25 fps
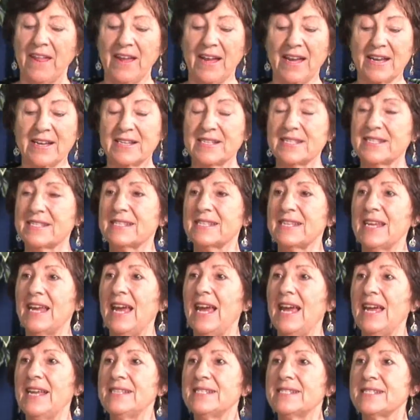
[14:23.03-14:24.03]
and could
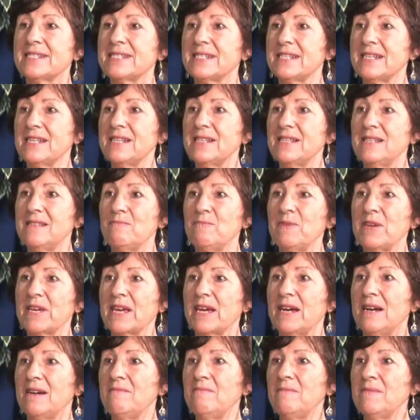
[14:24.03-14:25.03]
stand still and
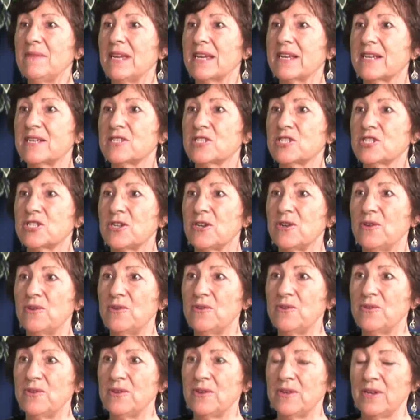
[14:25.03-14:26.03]
become like a
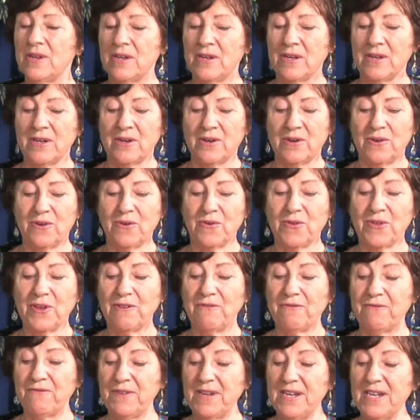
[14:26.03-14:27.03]
stone, or
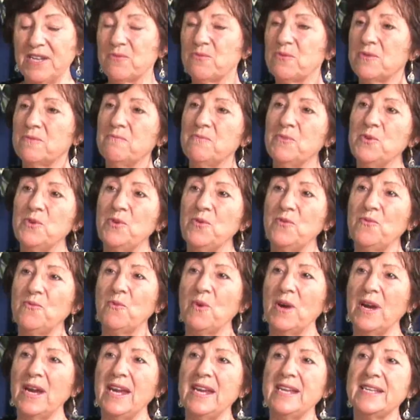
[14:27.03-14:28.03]
their feet would
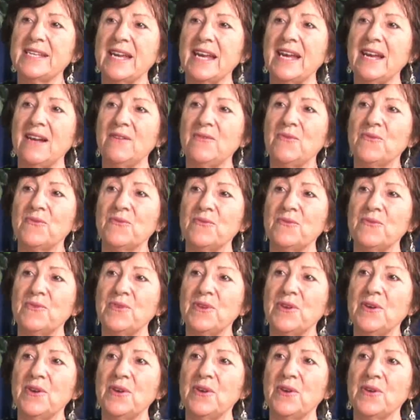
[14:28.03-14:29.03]
move way down through
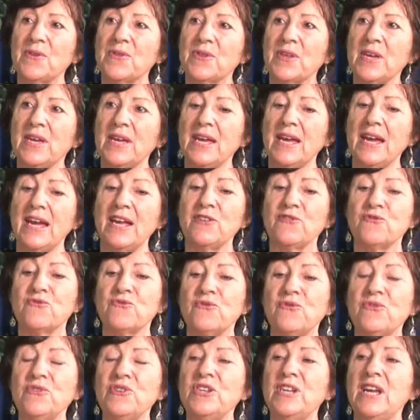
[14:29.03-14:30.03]
the earth and
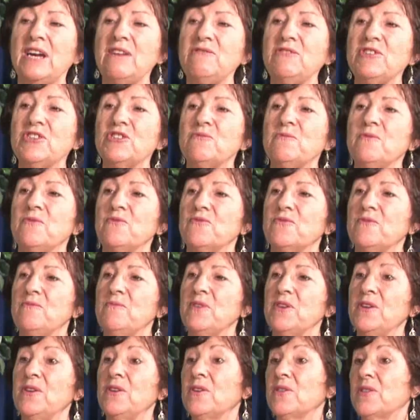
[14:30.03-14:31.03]
draw nourishment from
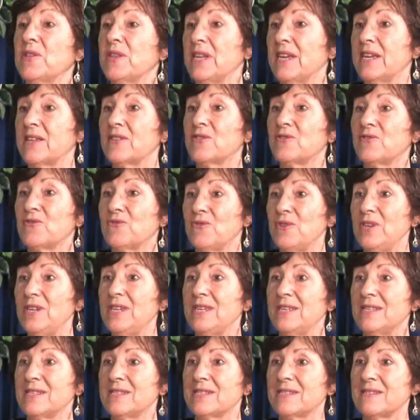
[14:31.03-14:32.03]
the earth like the
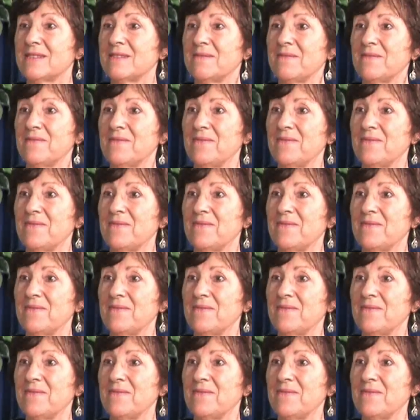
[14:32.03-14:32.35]
trees.